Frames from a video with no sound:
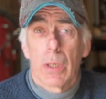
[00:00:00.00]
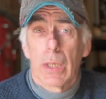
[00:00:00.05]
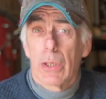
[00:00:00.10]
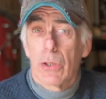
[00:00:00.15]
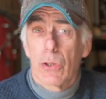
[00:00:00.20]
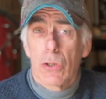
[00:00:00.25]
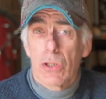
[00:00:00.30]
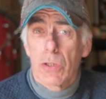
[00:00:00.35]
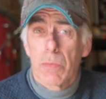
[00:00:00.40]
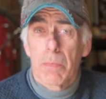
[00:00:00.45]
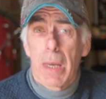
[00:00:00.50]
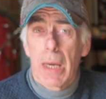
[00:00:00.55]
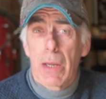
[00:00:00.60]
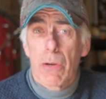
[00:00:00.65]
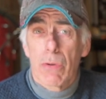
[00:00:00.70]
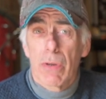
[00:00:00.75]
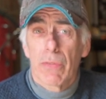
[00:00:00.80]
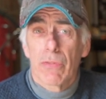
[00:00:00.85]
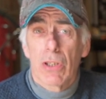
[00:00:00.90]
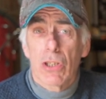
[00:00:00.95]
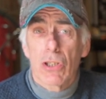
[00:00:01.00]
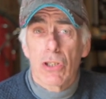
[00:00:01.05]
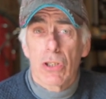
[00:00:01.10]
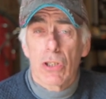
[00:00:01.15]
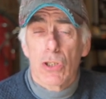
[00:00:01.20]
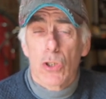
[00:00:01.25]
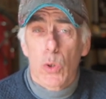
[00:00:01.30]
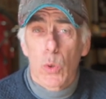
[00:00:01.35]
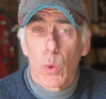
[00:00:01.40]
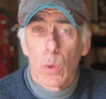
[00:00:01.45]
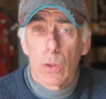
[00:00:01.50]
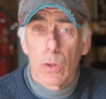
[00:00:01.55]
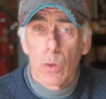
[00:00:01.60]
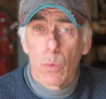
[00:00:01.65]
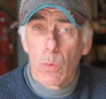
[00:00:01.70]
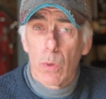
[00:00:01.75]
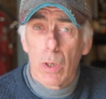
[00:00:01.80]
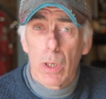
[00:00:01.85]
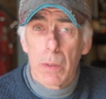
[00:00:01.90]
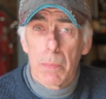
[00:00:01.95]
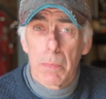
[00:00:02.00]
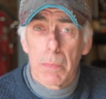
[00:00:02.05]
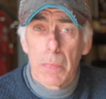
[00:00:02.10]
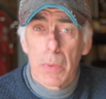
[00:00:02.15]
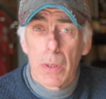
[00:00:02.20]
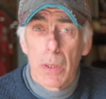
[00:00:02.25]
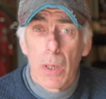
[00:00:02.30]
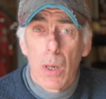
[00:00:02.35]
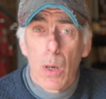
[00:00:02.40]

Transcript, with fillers: It doesn't matter if the engine is cold or warm.